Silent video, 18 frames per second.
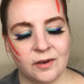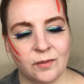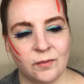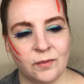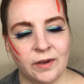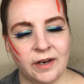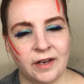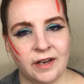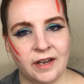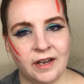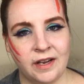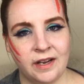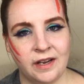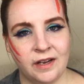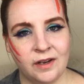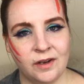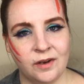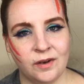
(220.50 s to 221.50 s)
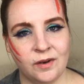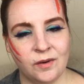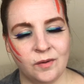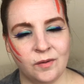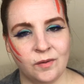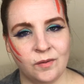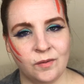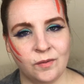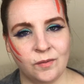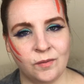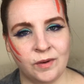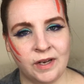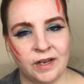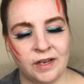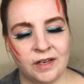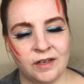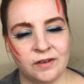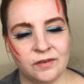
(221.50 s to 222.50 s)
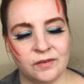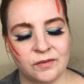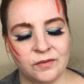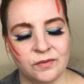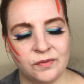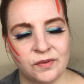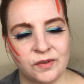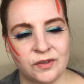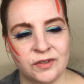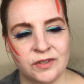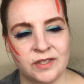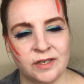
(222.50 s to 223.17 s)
When I first